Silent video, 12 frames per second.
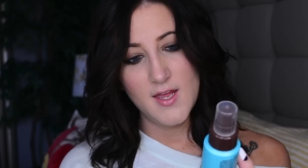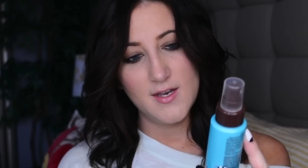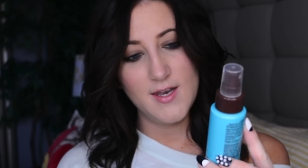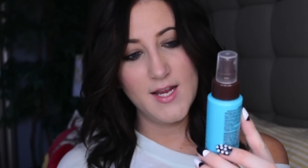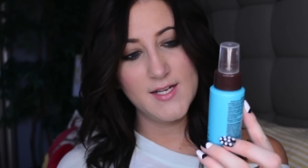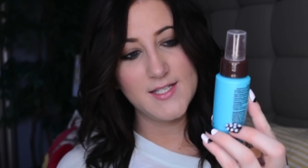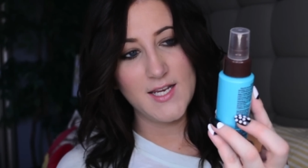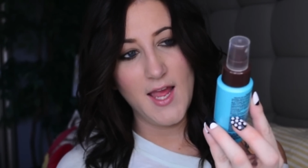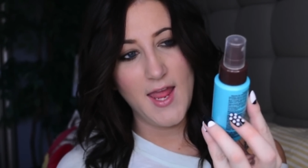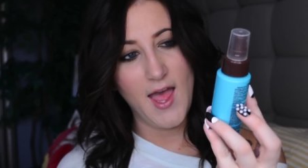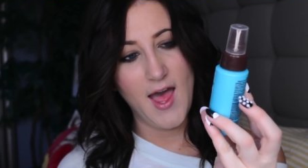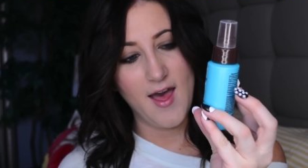Next, I
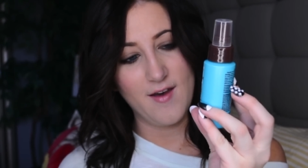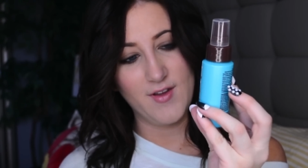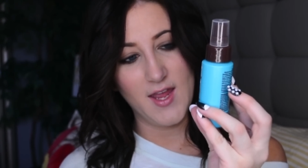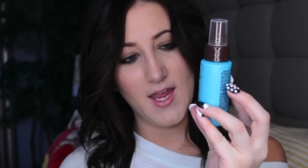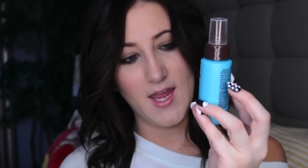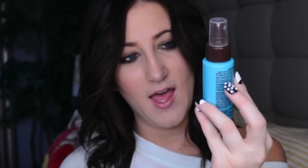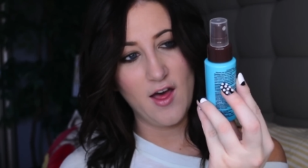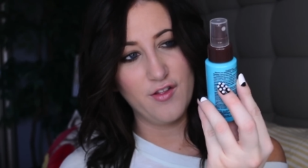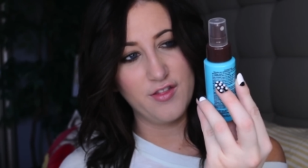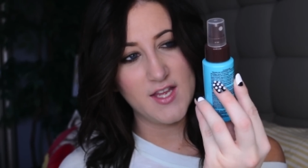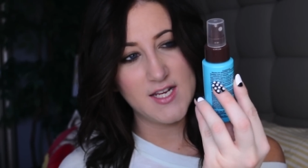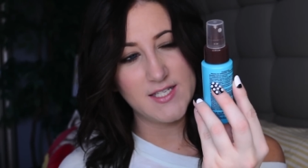have a
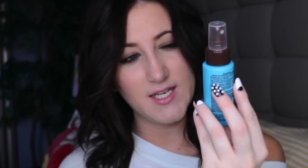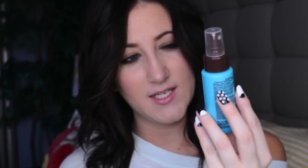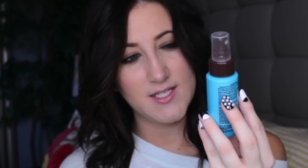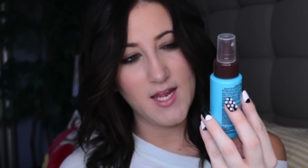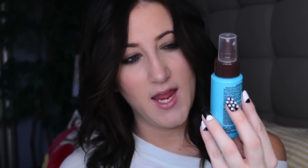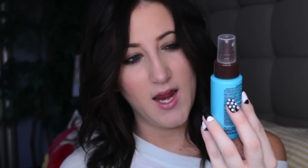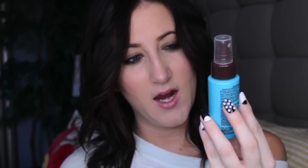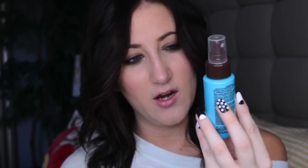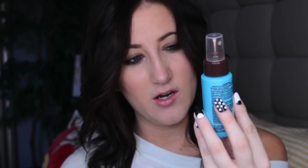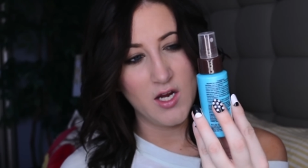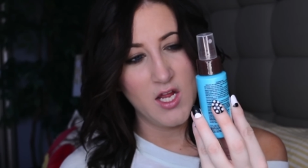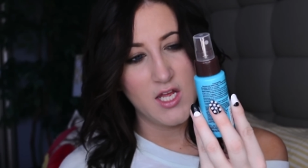Healthy Sexy
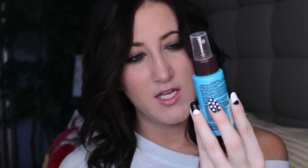Hair